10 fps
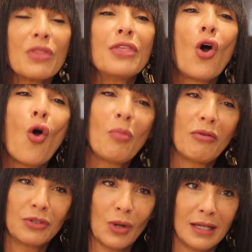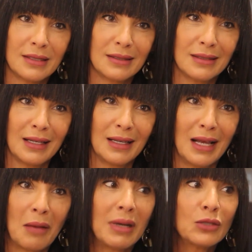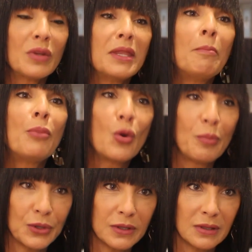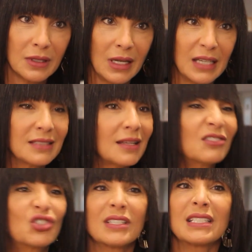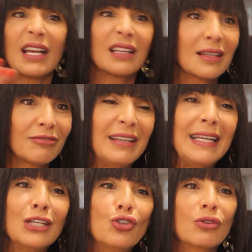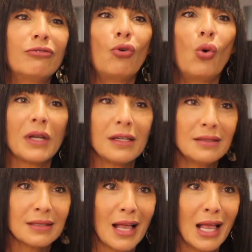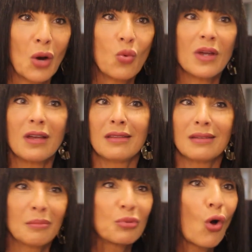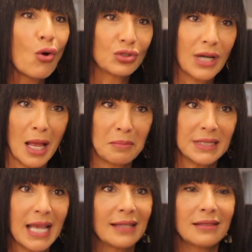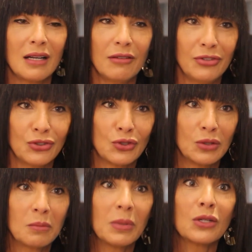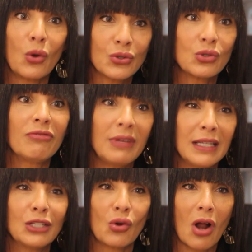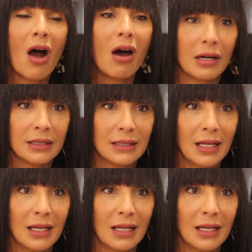the hope of Christ, but with the purpose. It's not just like filling your void with programs and television, but also filling your heart